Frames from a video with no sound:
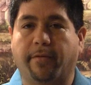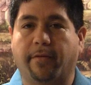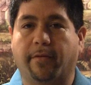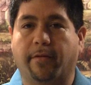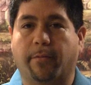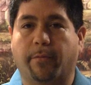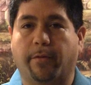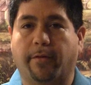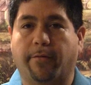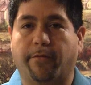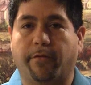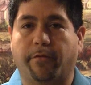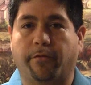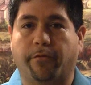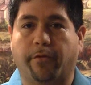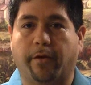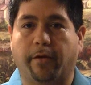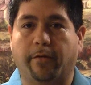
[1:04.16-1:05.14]
is that whenever you're
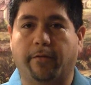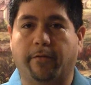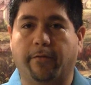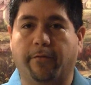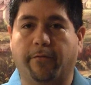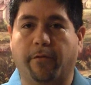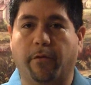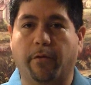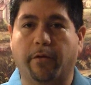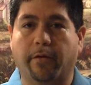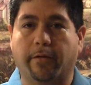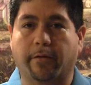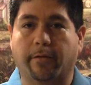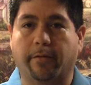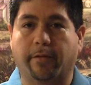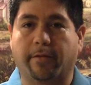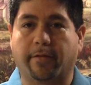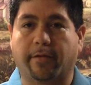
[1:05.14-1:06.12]
trying to focus
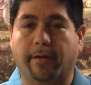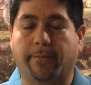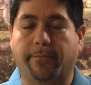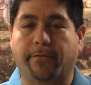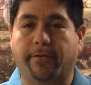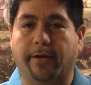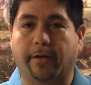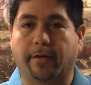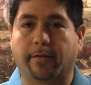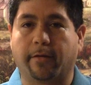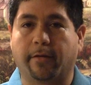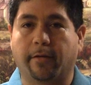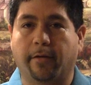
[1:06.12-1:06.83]
on the subject,